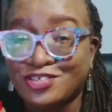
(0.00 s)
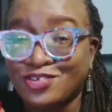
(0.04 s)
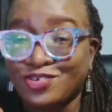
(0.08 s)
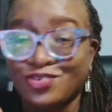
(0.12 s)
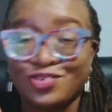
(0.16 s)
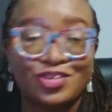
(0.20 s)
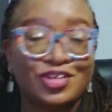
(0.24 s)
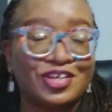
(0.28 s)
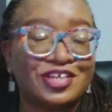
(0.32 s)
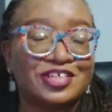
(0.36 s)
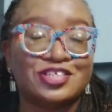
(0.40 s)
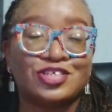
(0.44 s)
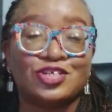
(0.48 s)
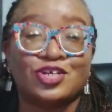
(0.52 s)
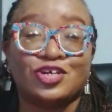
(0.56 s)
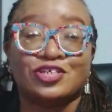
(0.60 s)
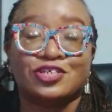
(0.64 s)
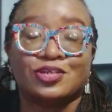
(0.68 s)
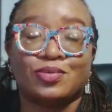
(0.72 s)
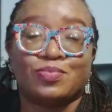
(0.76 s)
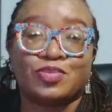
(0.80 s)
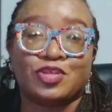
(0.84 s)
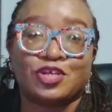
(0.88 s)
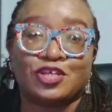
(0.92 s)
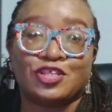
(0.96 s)
So
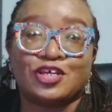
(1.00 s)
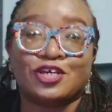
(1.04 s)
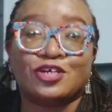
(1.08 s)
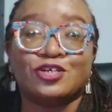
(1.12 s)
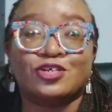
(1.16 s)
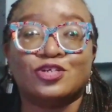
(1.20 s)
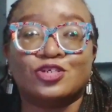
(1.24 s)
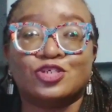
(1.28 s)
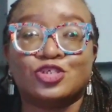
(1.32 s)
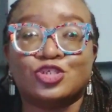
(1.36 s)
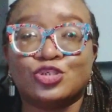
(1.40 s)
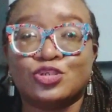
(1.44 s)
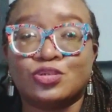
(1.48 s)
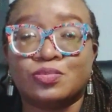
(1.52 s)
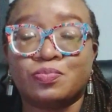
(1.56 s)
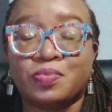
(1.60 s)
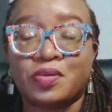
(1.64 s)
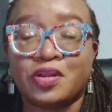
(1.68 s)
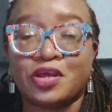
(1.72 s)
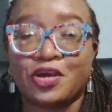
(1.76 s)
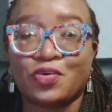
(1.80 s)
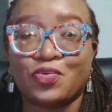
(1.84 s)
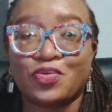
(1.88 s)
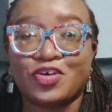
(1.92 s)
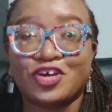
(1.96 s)
it's not something that you
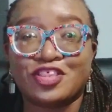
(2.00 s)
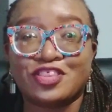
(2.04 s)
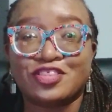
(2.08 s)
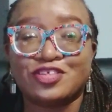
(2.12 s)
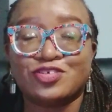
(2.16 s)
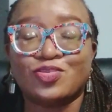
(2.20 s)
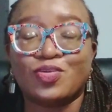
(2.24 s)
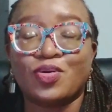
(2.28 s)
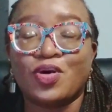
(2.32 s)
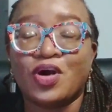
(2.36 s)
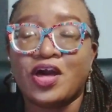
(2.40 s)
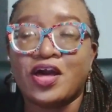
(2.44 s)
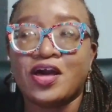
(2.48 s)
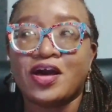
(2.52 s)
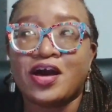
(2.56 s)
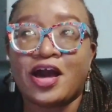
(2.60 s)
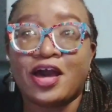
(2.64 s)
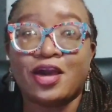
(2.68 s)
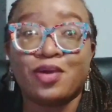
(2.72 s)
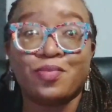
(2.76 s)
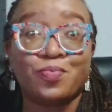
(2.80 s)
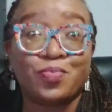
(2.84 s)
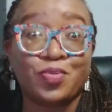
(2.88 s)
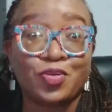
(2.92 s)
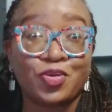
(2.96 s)
should play with. So
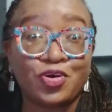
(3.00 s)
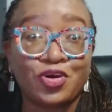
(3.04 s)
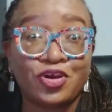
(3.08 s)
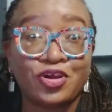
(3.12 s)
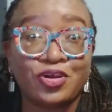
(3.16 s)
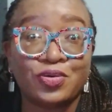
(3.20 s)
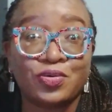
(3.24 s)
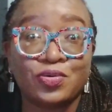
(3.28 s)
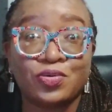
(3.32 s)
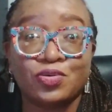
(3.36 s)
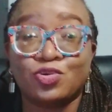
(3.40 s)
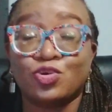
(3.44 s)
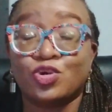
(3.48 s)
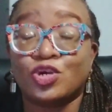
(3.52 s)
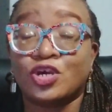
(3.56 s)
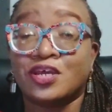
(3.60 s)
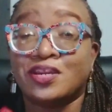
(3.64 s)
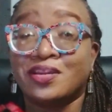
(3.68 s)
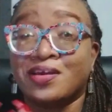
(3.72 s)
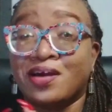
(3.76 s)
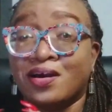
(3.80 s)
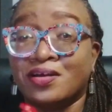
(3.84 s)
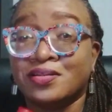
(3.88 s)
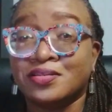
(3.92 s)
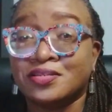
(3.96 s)
I implore you,
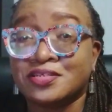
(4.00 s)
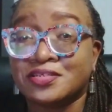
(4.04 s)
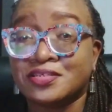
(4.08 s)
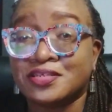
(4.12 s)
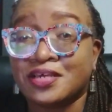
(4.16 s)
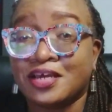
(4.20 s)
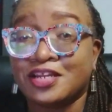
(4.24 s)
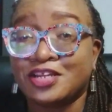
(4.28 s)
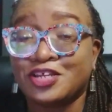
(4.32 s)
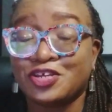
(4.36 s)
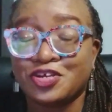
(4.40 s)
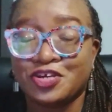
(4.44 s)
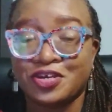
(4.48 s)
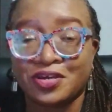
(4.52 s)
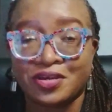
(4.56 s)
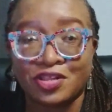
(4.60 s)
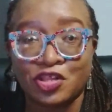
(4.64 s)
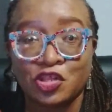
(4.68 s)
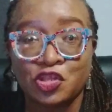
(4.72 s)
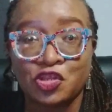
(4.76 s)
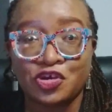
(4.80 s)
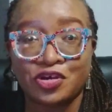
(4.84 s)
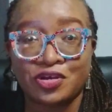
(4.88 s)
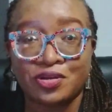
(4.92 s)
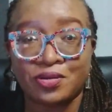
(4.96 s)
you can understand it, you
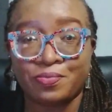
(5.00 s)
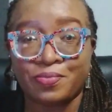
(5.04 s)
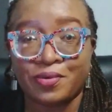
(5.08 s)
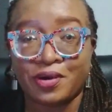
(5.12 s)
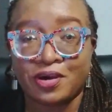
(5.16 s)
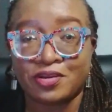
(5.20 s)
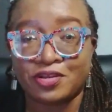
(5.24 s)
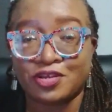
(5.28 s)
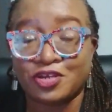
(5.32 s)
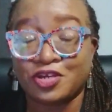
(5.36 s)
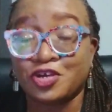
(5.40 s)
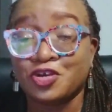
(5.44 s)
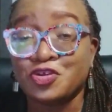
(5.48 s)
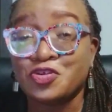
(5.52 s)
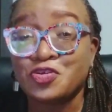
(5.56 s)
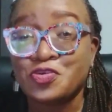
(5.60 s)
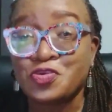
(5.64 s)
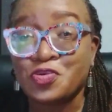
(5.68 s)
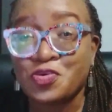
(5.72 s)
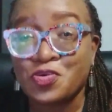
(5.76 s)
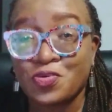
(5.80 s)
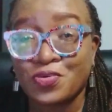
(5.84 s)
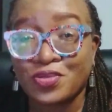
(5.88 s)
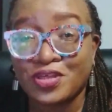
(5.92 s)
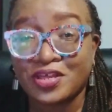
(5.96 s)
can learn about it, you
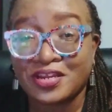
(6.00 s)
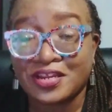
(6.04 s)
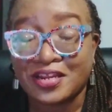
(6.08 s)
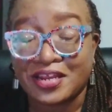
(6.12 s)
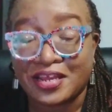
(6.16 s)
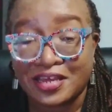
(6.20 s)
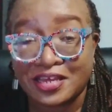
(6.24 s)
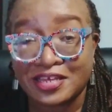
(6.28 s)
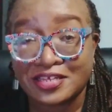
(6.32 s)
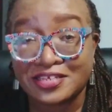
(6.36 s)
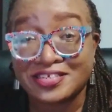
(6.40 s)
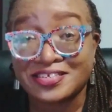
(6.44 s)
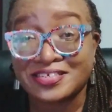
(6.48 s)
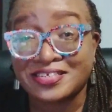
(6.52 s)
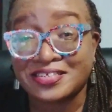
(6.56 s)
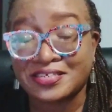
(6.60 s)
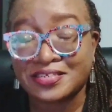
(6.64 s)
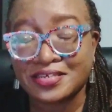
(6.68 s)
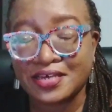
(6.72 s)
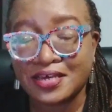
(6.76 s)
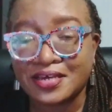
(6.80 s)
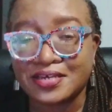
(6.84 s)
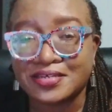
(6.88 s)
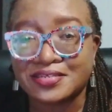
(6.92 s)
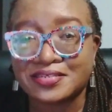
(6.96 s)
can know that it
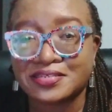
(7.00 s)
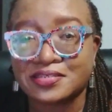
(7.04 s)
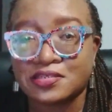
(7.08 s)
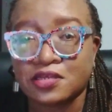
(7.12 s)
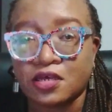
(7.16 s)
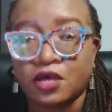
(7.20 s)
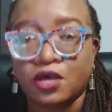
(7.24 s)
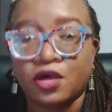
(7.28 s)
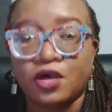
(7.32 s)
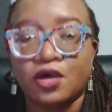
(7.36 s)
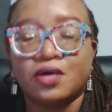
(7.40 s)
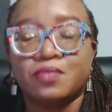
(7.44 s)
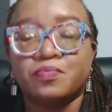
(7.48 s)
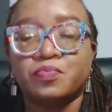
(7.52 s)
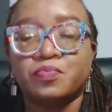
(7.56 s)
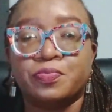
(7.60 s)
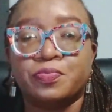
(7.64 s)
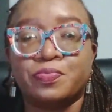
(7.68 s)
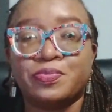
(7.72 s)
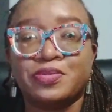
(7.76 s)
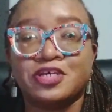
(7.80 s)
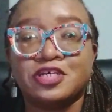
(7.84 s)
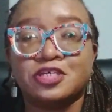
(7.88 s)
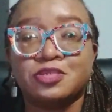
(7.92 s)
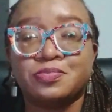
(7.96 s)
exists,
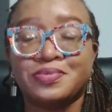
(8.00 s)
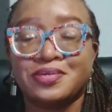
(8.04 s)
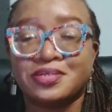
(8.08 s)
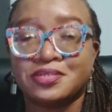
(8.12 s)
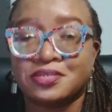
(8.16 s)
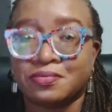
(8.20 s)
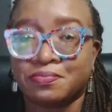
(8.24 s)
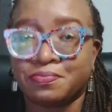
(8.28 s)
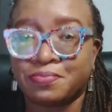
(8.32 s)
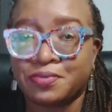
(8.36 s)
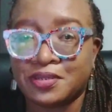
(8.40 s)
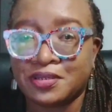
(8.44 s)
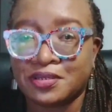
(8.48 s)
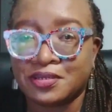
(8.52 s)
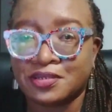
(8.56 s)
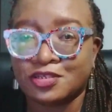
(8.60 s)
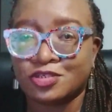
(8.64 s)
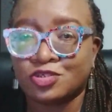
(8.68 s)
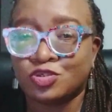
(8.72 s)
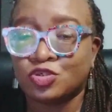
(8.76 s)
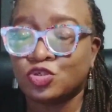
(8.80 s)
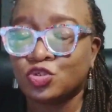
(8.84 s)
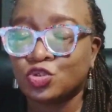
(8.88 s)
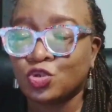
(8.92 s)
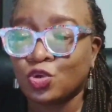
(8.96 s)
but please
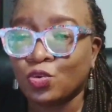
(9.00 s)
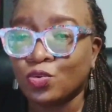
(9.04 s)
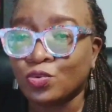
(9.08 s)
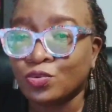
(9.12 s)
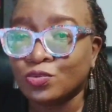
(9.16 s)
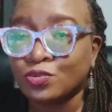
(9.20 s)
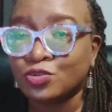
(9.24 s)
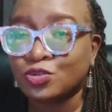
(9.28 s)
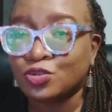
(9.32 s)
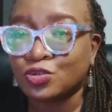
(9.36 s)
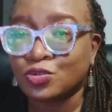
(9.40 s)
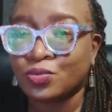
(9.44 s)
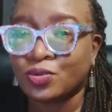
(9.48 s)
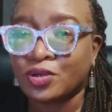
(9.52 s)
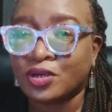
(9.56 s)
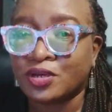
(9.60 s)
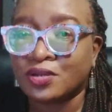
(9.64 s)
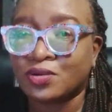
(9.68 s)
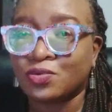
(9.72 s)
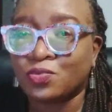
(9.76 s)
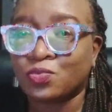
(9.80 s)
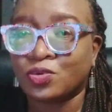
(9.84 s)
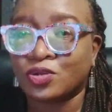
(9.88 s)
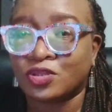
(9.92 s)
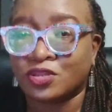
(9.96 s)
don't
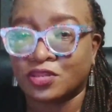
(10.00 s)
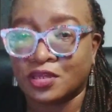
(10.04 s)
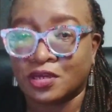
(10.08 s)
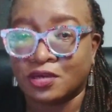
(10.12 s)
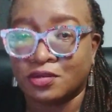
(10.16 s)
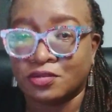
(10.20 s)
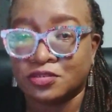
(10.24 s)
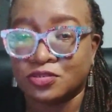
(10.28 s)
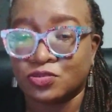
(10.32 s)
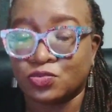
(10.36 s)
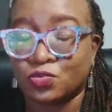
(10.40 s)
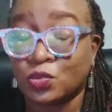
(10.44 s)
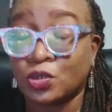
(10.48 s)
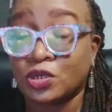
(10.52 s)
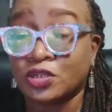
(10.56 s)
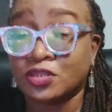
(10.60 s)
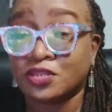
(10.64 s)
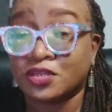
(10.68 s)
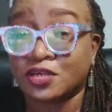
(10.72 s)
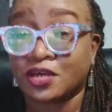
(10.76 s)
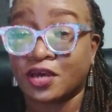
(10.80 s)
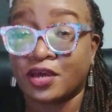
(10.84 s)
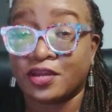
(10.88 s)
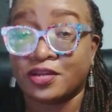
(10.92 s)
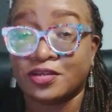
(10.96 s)
do it without
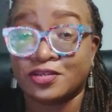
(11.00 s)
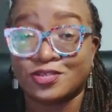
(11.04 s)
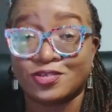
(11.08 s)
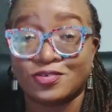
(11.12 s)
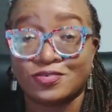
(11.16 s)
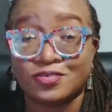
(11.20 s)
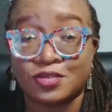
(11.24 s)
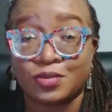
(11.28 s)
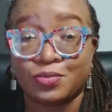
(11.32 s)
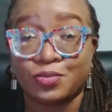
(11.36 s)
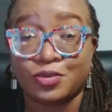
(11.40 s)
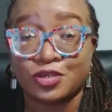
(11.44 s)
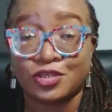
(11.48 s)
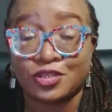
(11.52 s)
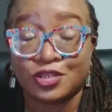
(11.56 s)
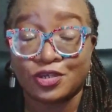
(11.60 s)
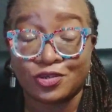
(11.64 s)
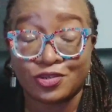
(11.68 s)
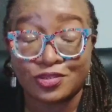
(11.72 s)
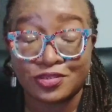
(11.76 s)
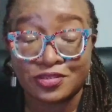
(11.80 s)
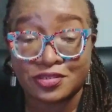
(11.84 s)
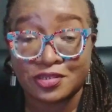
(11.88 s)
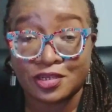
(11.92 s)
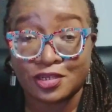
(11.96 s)
the guidance of
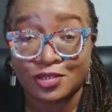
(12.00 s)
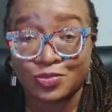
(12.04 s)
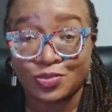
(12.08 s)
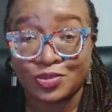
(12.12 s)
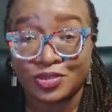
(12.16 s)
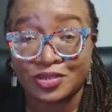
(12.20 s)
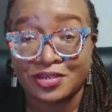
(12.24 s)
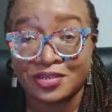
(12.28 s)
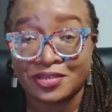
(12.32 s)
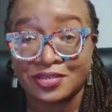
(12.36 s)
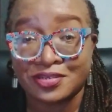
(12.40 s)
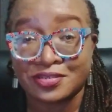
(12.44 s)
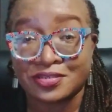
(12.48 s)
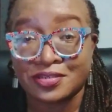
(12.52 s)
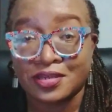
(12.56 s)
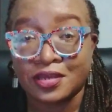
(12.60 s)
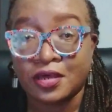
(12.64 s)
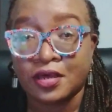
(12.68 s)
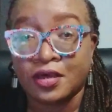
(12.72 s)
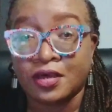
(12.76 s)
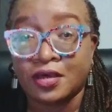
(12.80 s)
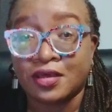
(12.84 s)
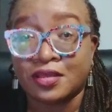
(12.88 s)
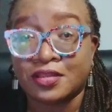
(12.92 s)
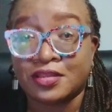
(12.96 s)
somebody that understands what it
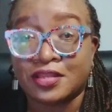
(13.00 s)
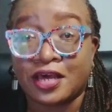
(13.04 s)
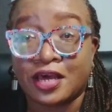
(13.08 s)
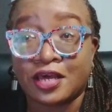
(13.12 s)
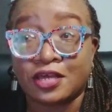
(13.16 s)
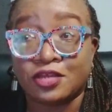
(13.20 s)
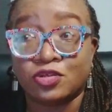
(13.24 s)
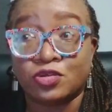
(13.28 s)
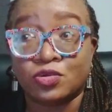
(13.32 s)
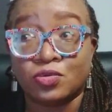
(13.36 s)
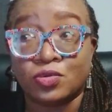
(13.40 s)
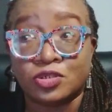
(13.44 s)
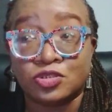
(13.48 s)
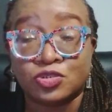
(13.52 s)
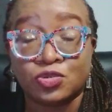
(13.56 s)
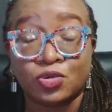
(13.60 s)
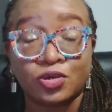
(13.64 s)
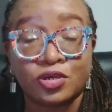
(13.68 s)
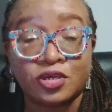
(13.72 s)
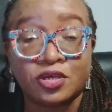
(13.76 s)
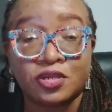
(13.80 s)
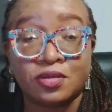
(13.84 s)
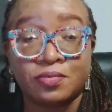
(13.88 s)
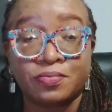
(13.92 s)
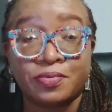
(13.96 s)
is that you
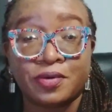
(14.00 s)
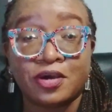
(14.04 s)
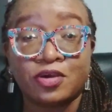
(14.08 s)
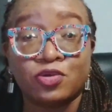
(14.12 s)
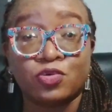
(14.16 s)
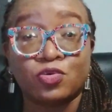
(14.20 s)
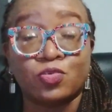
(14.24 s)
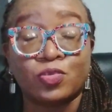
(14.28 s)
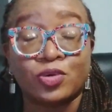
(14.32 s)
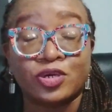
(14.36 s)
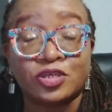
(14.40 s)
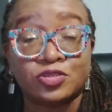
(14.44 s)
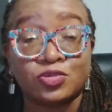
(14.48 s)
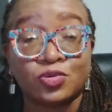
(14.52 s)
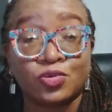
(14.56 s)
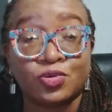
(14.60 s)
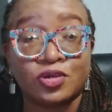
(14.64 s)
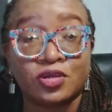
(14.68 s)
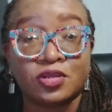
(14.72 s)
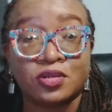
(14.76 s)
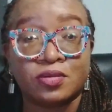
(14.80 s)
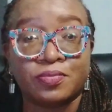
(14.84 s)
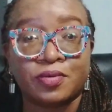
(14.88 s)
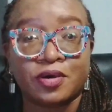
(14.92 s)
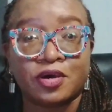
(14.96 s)
are talking about, or we're
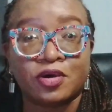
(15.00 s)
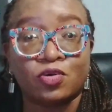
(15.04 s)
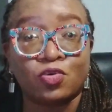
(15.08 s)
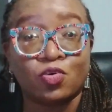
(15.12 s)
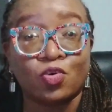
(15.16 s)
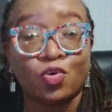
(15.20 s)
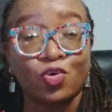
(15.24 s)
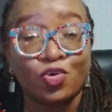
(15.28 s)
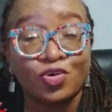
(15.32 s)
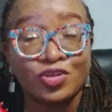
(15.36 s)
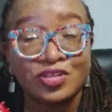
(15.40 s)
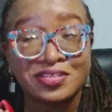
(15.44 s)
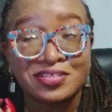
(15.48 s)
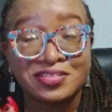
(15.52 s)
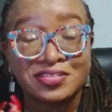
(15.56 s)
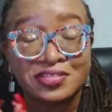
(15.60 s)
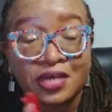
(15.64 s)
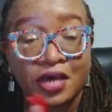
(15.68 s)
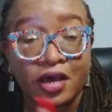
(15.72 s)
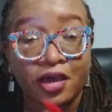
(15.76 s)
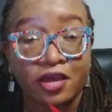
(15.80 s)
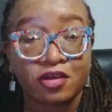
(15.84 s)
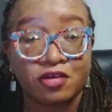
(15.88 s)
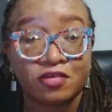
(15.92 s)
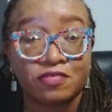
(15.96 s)
talking about, or
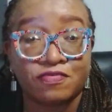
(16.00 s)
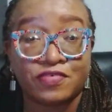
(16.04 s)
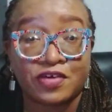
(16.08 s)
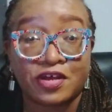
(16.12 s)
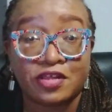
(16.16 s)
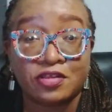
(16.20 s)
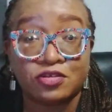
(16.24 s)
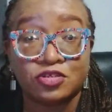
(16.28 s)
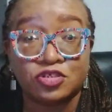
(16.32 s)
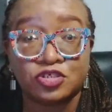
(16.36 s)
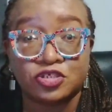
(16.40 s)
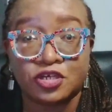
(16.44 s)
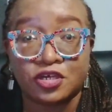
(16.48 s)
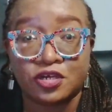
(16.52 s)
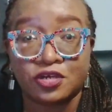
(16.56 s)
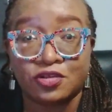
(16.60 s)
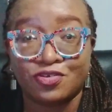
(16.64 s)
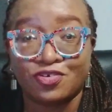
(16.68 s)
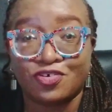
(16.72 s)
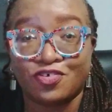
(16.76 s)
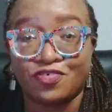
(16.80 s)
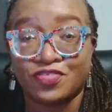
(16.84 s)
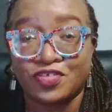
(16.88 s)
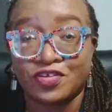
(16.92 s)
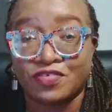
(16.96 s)
entire value
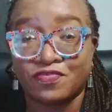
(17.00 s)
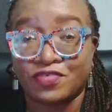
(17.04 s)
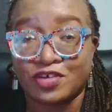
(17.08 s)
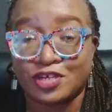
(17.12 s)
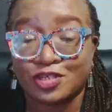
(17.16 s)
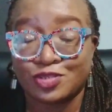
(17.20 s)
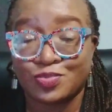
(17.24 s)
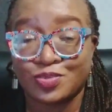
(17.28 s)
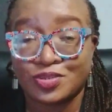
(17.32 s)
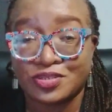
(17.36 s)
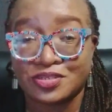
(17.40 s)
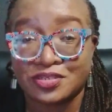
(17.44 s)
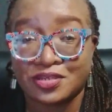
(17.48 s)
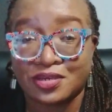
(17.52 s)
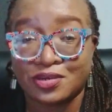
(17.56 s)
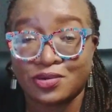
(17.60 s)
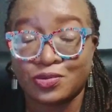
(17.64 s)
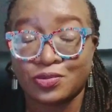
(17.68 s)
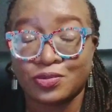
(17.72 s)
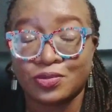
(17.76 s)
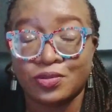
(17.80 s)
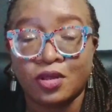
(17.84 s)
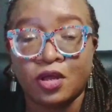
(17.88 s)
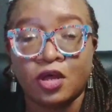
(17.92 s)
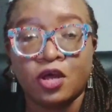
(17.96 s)
chain of the investment
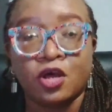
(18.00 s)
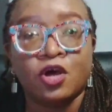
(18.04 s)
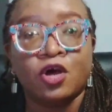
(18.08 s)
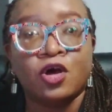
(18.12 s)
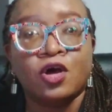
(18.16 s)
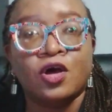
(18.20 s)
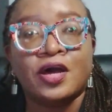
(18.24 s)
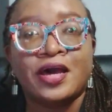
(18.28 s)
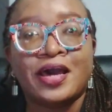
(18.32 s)
cycle.